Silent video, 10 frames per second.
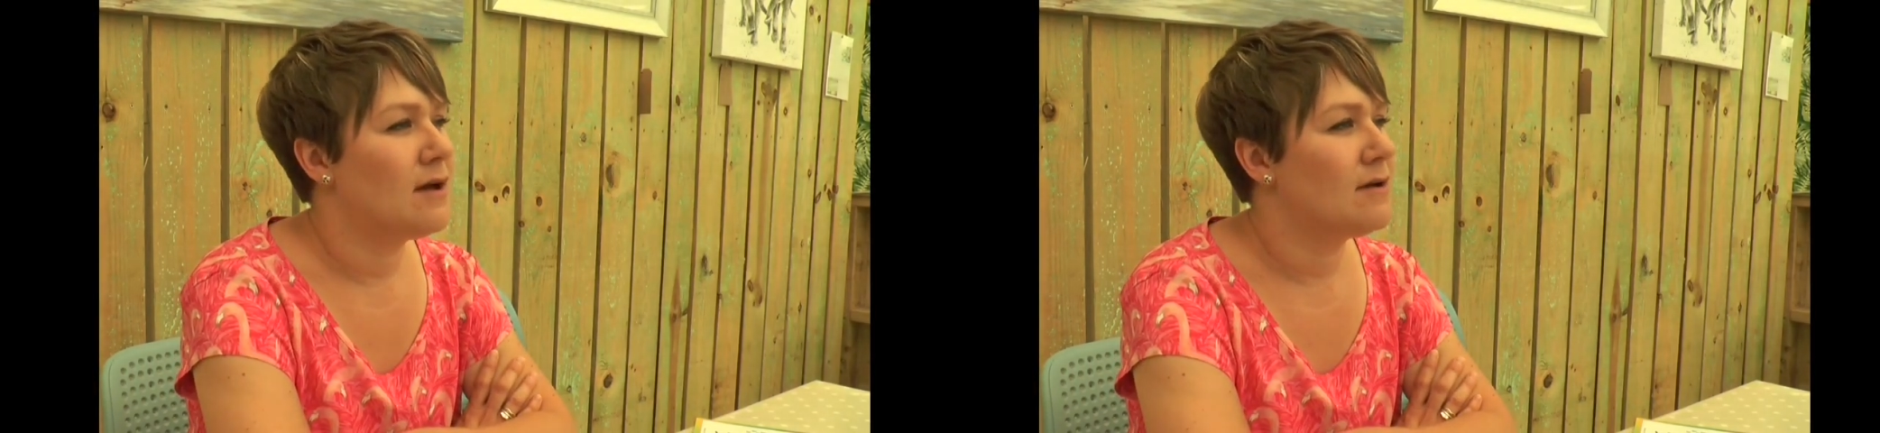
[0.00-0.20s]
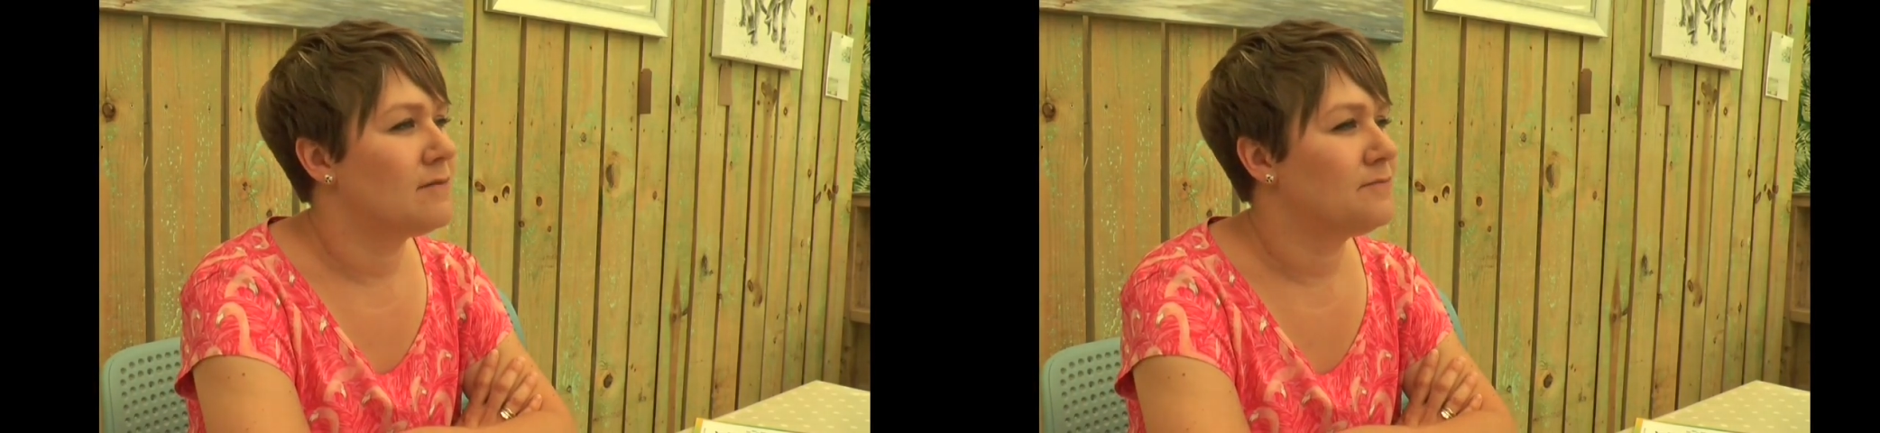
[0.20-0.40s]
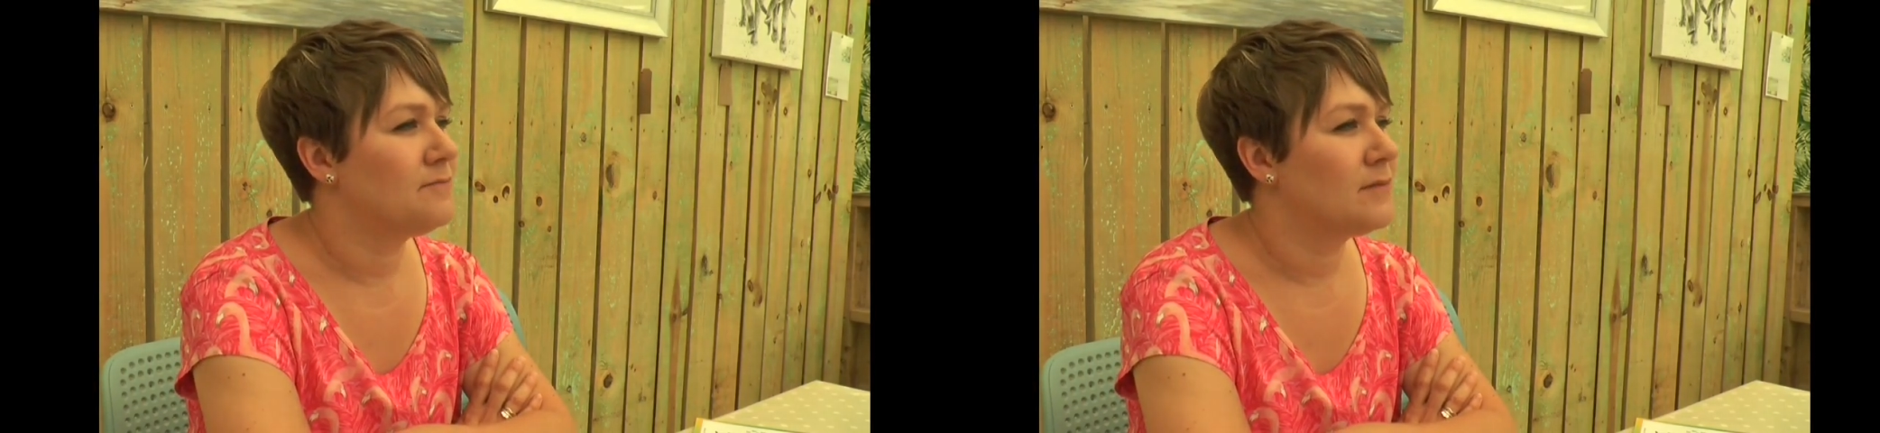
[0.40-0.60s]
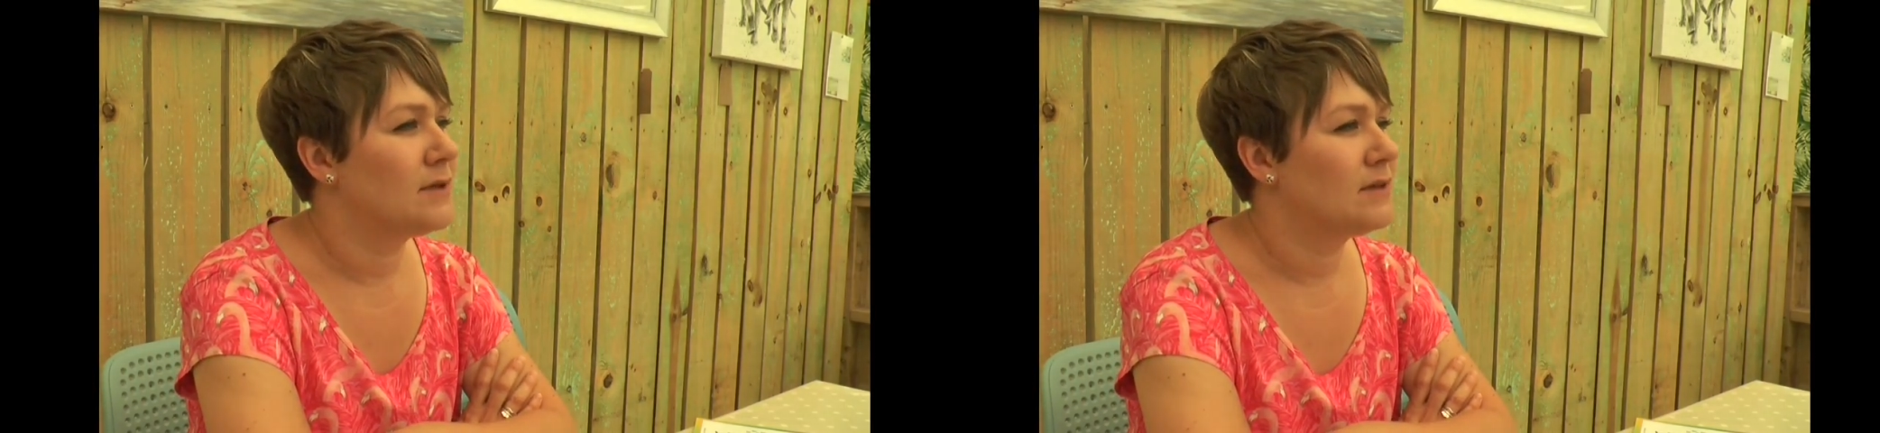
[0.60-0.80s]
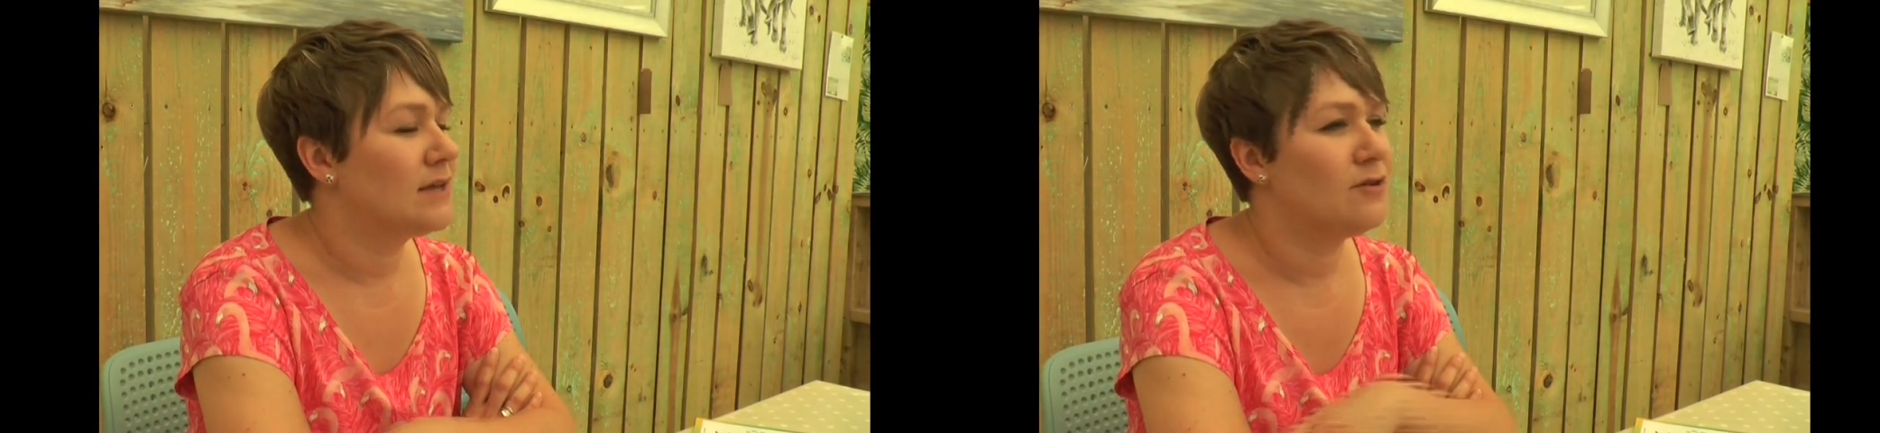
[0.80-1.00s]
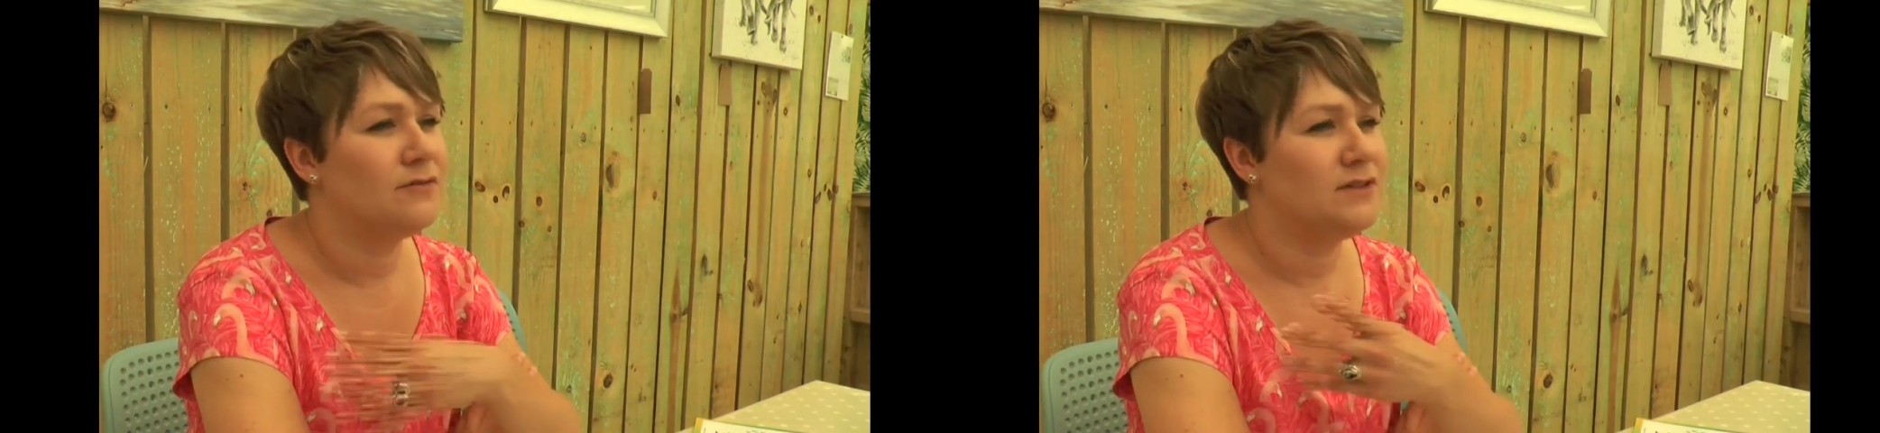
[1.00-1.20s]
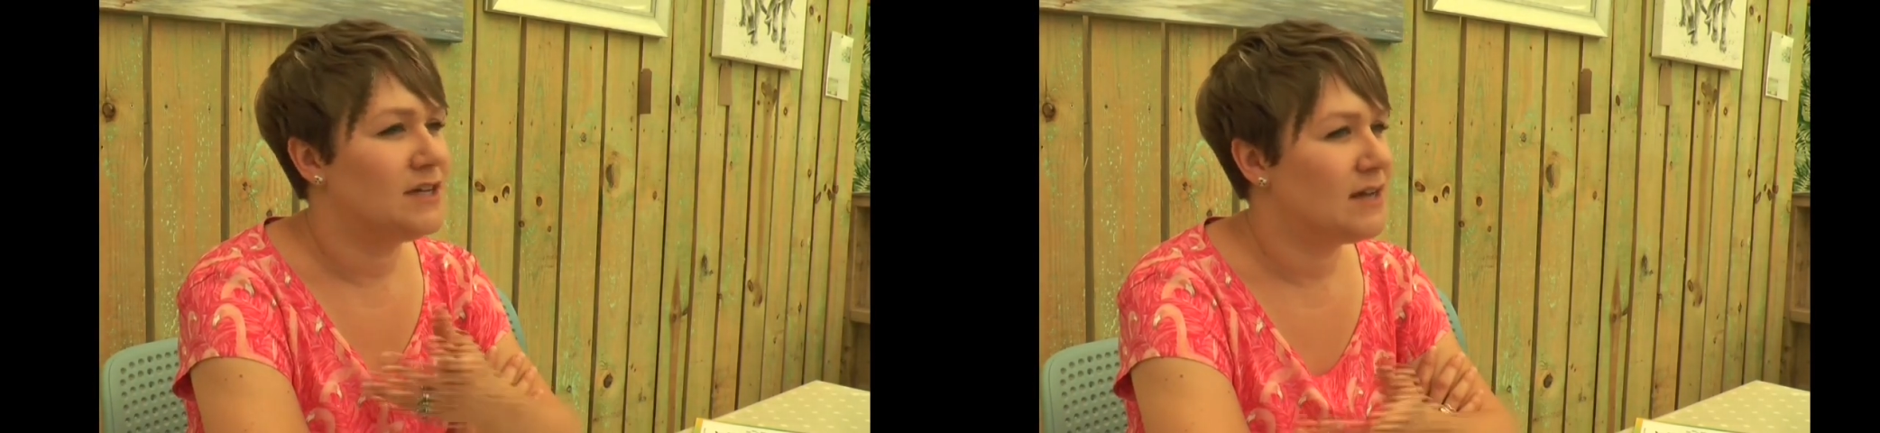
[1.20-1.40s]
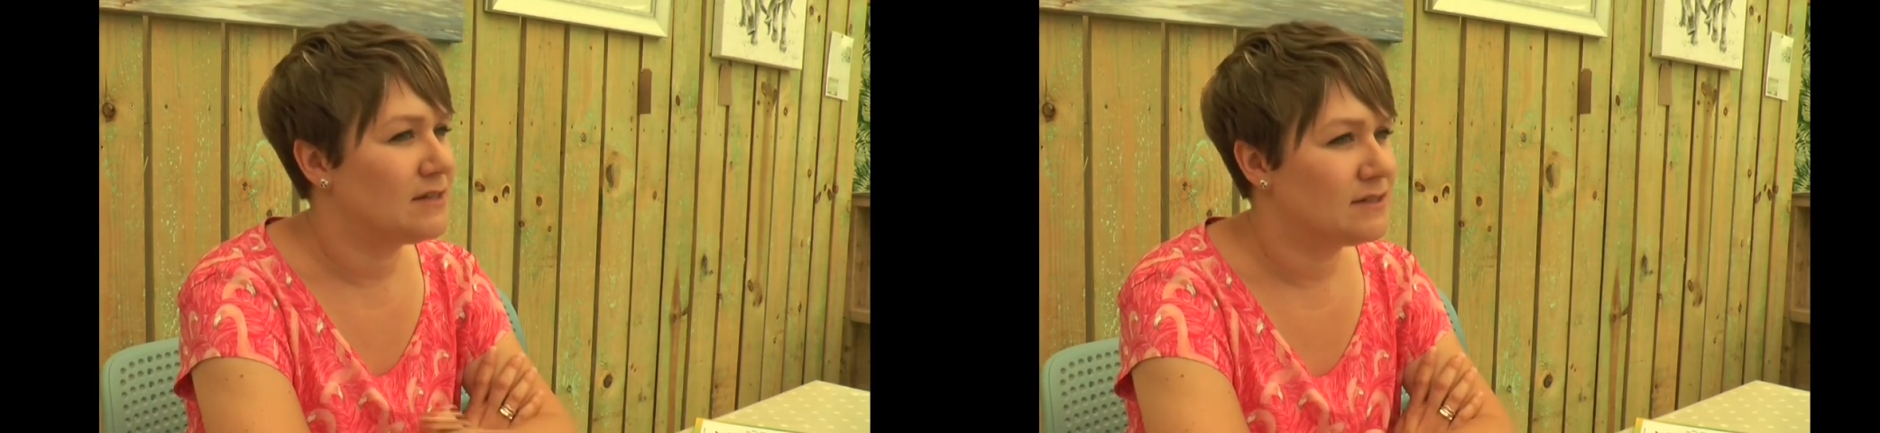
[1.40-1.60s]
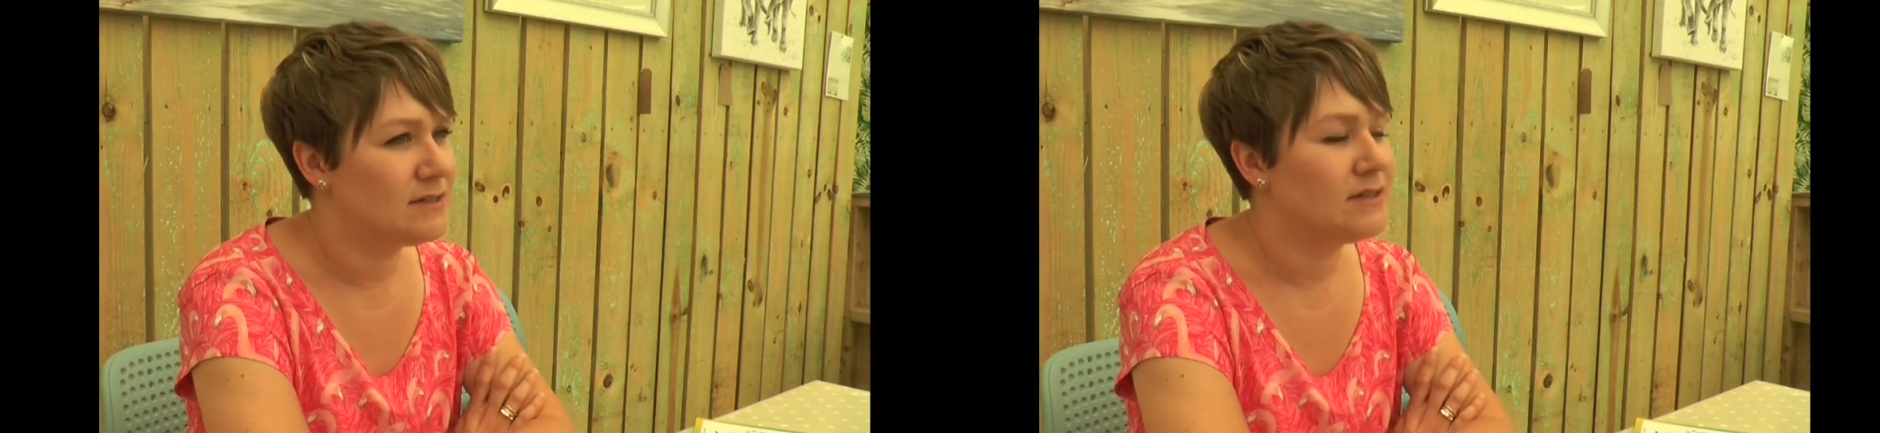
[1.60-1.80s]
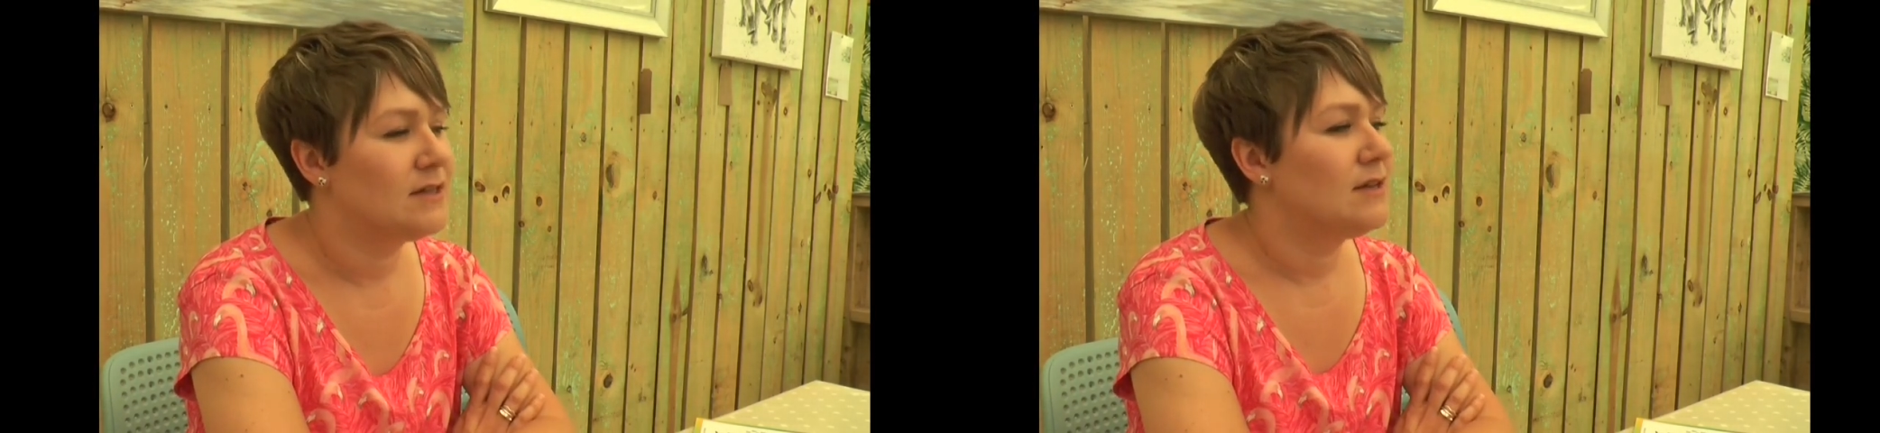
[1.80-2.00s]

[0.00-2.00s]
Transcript: um, get it off your chest,